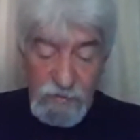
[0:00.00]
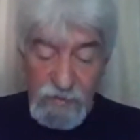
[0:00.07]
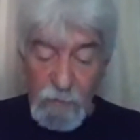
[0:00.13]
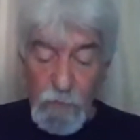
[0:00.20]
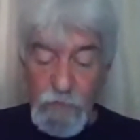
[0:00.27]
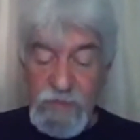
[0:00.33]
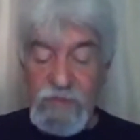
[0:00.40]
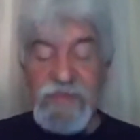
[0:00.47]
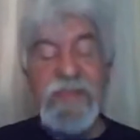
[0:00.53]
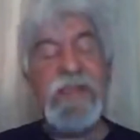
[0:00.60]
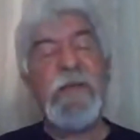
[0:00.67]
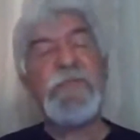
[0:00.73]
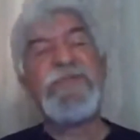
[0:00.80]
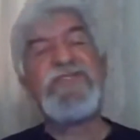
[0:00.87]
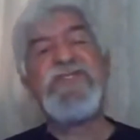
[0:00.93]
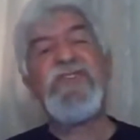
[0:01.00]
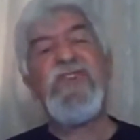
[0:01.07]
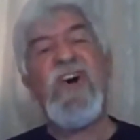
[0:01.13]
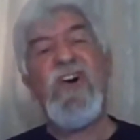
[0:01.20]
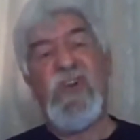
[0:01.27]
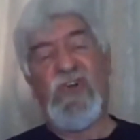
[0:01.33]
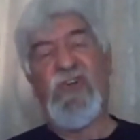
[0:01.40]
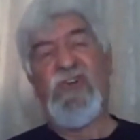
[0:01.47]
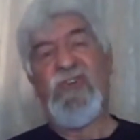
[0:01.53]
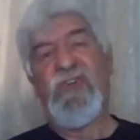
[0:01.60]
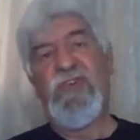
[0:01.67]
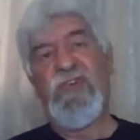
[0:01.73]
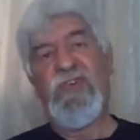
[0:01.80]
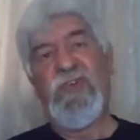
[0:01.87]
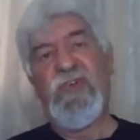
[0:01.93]
I'm weak, then I'm strong.
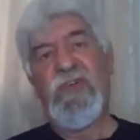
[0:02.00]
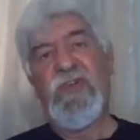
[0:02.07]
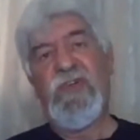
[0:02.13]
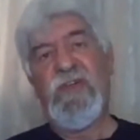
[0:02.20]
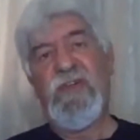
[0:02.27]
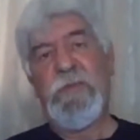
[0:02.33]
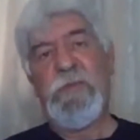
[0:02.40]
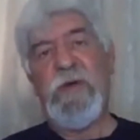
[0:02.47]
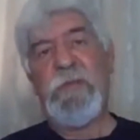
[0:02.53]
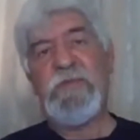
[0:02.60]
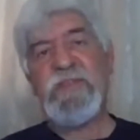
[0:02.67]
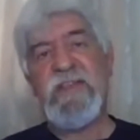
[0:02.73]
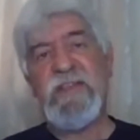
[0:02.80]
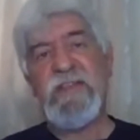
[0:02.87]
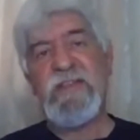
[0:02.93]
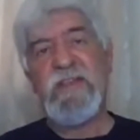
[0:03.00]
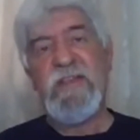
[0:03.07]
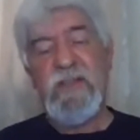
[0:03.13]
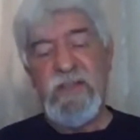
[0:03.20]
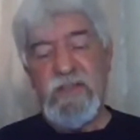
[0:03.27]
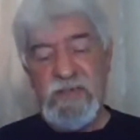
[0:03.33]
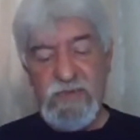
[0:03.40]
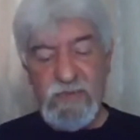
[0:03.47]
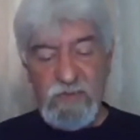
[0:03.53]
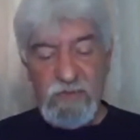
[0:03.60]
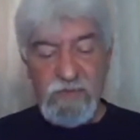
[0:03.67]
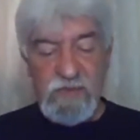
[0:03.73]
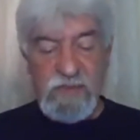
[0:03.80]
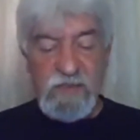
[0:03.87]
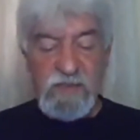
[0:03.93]
The Bible says in 2
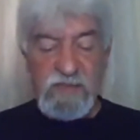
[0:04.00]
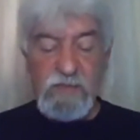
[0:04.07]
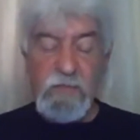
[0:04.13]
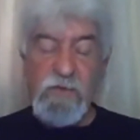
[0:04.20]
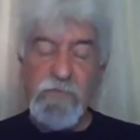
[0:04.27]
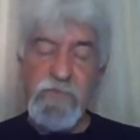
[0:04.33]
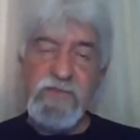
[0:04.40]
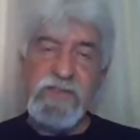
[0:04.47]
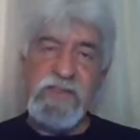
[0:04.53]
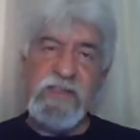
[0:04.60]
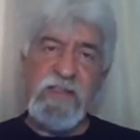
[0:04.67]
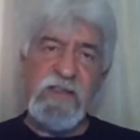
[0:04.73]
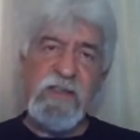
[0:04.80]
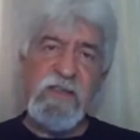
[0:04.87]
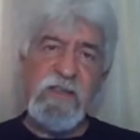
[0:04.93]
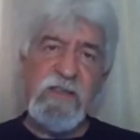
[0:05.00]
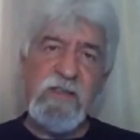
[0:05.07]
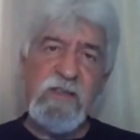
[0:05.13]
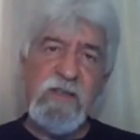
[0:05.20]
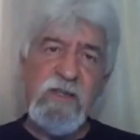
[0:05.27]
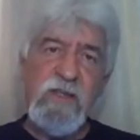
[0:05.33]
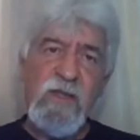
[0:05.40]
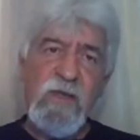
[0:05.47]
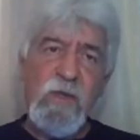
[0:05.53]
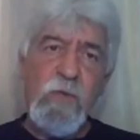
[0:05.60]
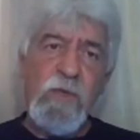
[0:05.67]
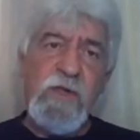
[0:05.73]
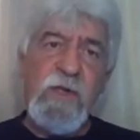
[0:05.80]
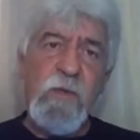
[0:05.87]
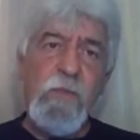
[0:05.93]
Corinthians 12, verse 10,
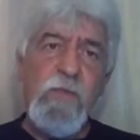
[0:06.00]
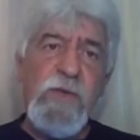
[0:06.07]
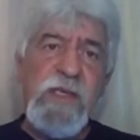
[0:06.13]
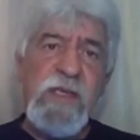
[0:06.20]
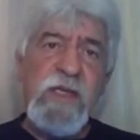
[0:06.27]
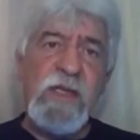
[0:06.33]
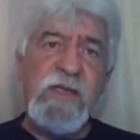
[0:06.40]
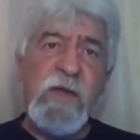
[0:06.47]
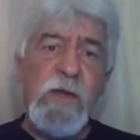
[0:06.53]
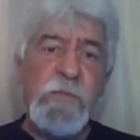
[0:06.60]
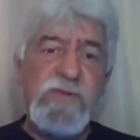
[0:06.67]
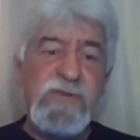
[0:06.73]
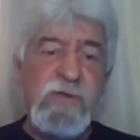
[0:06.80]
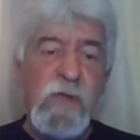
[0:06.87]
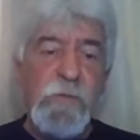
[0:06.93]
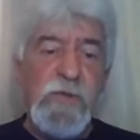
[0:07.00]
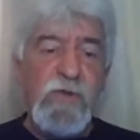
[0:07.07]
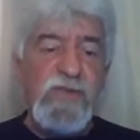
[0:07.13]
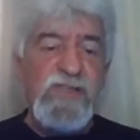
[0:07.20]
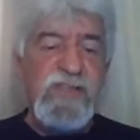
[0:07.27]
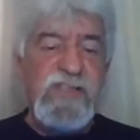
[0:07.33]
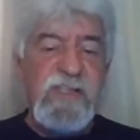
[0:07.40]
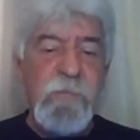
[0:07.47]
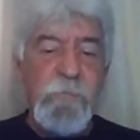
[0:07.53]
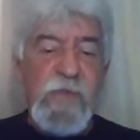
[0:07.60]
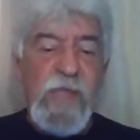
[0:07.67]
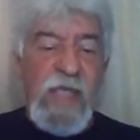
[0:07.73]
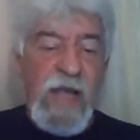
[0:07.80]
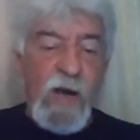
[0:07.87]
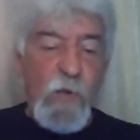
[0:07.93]
when I'm weak, I know I'm strong, because you see,
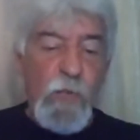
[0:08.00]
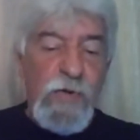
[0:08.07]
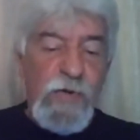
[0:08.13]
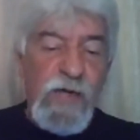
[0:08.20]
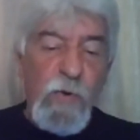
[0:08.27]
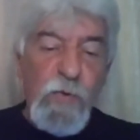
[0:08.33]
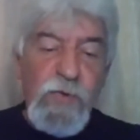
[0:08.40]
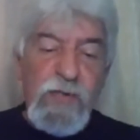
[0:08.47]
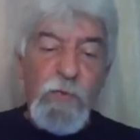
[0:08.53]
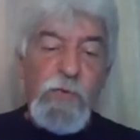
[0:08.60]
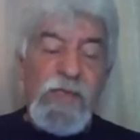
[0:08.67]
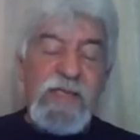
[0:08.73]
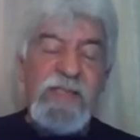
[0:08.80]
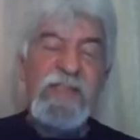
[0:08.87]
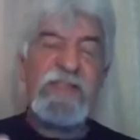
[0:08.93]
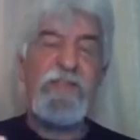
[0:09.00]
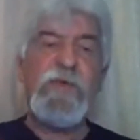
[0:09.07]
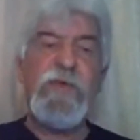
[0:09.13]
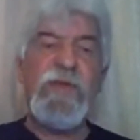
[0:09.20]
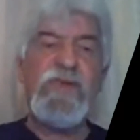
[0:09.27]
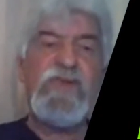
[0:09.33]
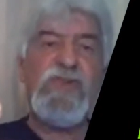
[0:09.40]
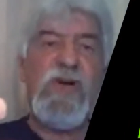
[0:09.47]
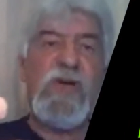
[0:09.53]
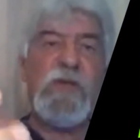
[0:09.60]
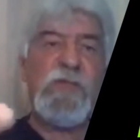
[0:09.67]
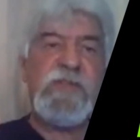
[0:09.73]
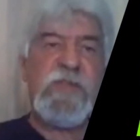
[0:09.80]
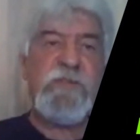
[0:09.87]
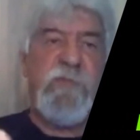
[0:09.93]
in our weakness, we run to God
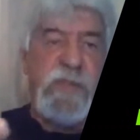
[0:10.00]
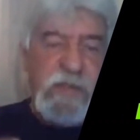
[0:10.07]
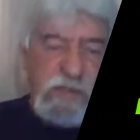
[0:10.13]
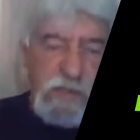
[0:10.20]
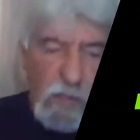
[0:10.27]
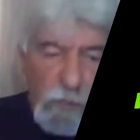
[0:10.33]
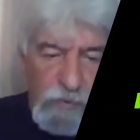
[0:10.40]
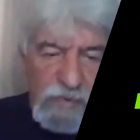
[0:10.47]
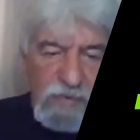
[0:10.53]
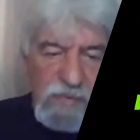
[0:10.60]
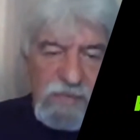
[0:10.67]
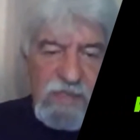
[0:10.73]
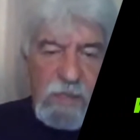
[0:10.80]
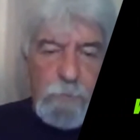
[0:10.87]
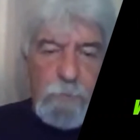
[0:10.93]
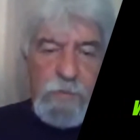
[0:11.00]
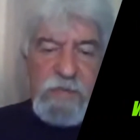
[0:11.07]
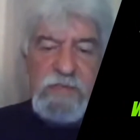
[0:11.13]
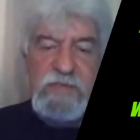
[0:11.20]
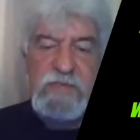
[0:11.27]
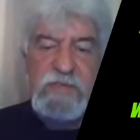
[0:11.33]
and we say, Father, in our weakness, help us.